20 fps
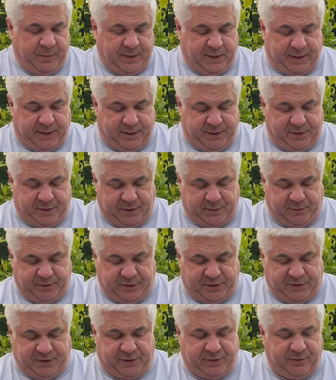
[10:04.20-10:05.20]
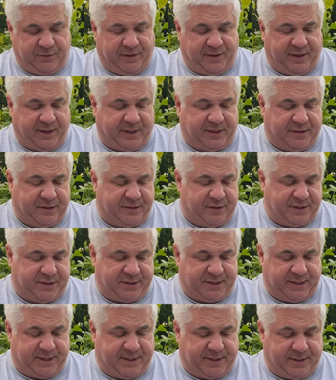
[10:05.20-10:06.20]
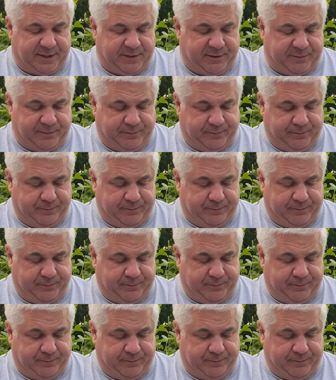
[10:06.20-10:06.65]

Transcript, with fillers: And it was just too thick to just sand down.